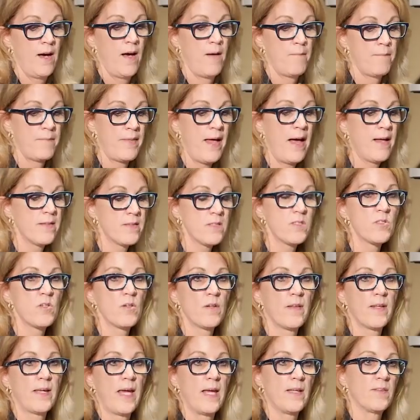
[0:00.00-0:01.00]
That's sort
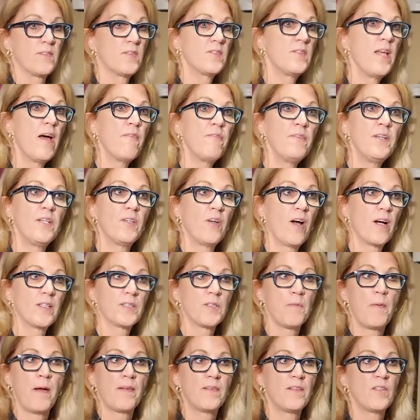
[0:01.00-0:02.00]
of the case. Stephanie talks
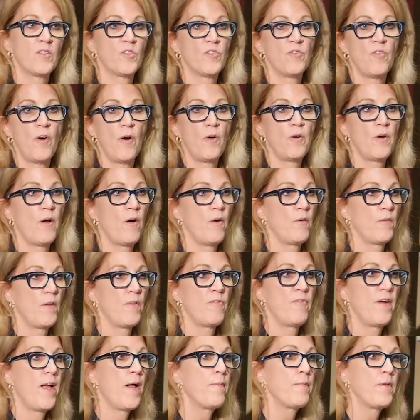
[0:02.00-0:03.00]
about this photo, a
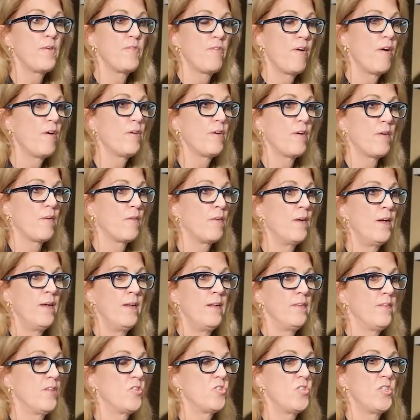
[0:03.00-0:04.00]
family photo,
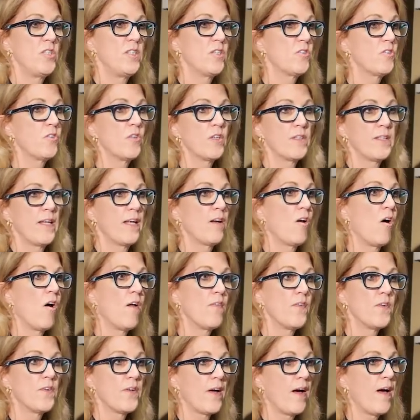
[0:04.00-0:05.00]
that she just looked at all
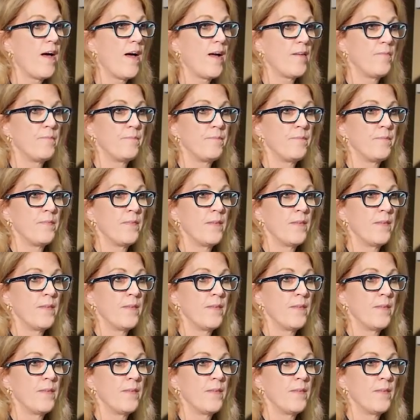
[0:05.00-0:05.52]
the time.